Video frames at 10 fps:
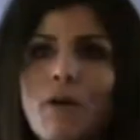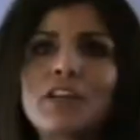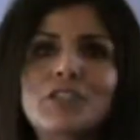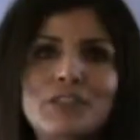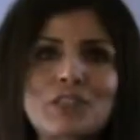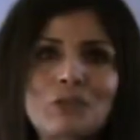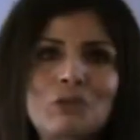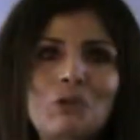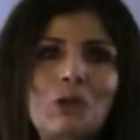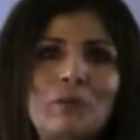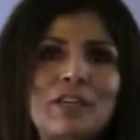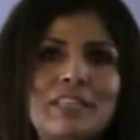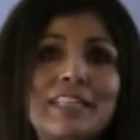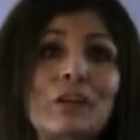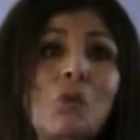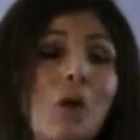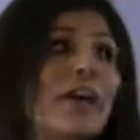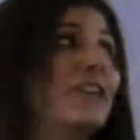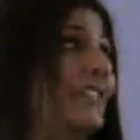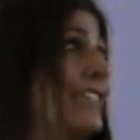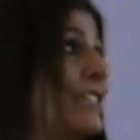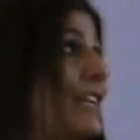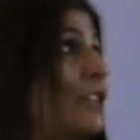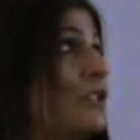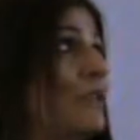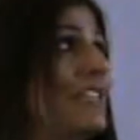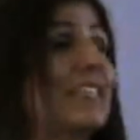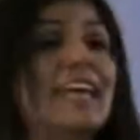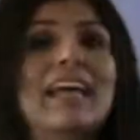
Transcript: under its control because it acquired these territories,